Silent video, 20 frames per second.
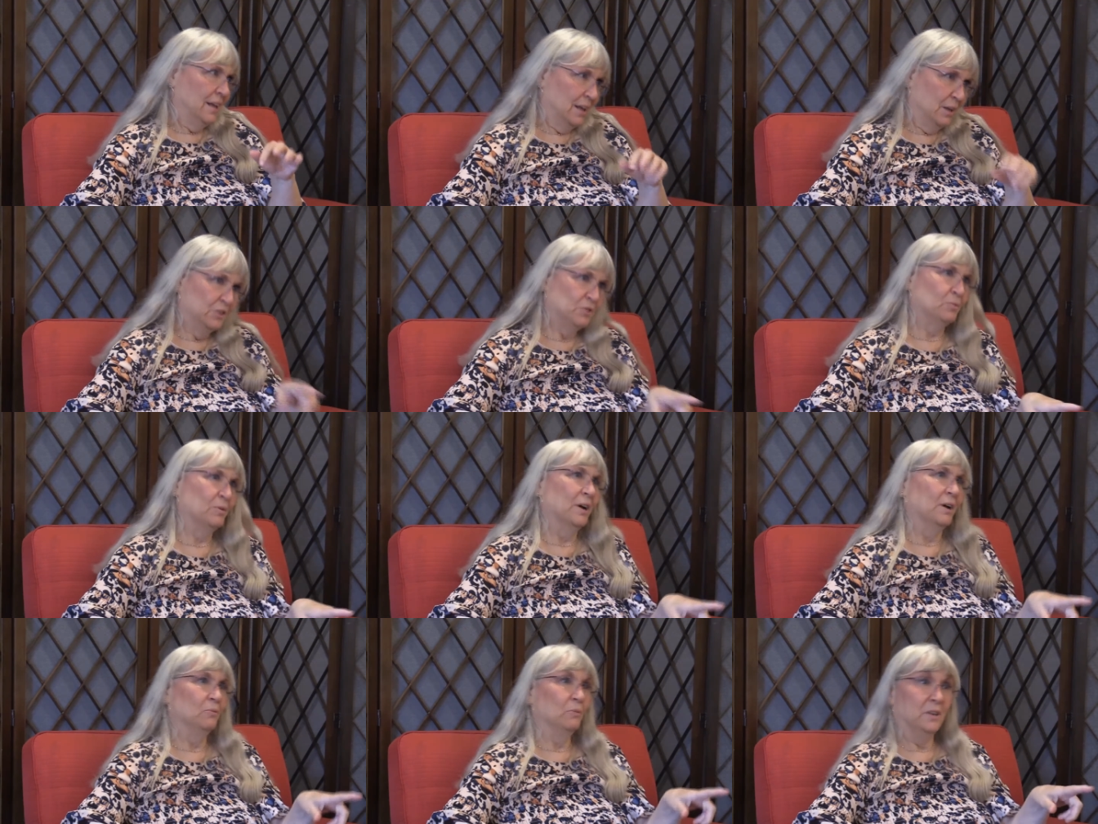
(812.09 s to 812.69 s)
It's
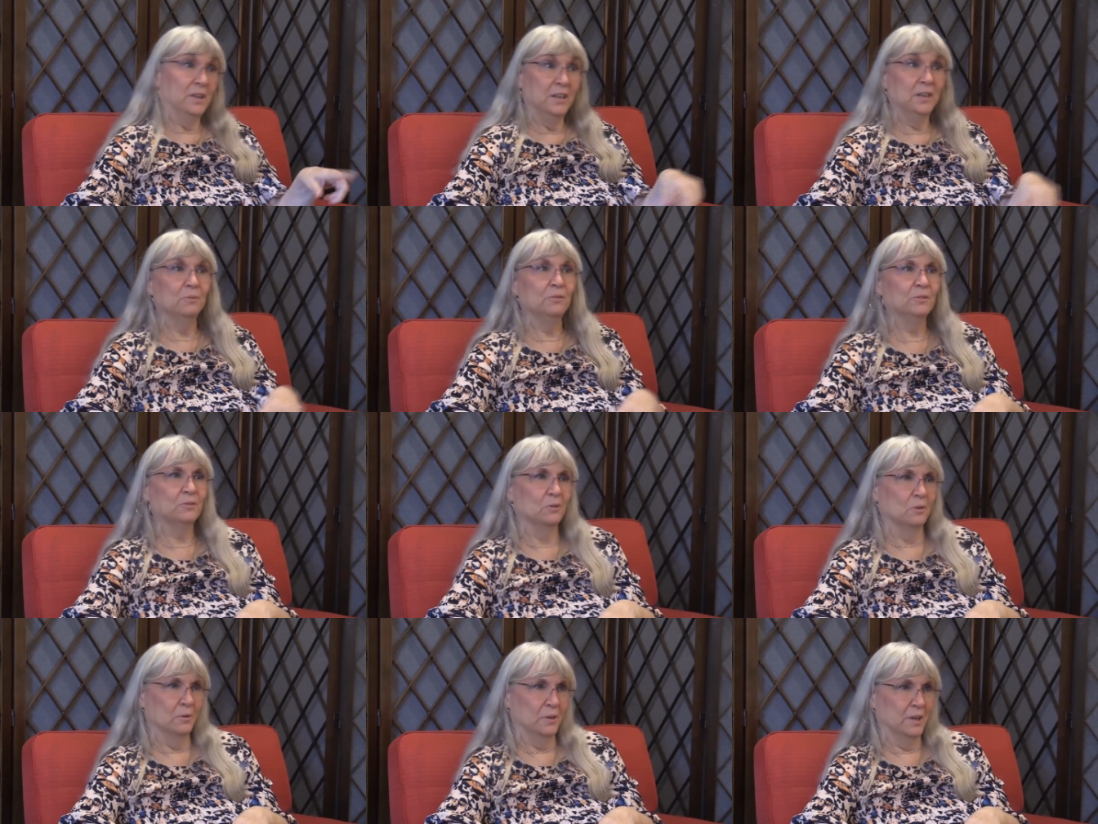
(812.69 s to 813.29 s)
around when he
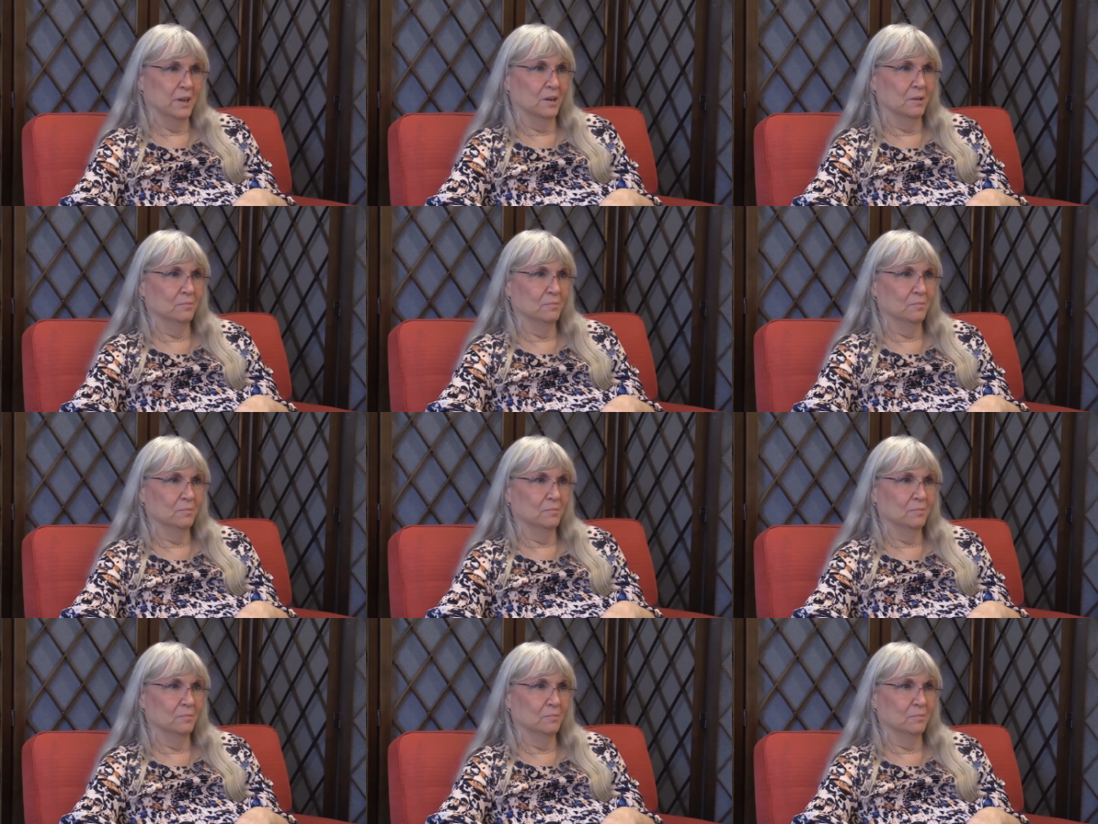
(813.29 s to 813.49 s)
was growing up.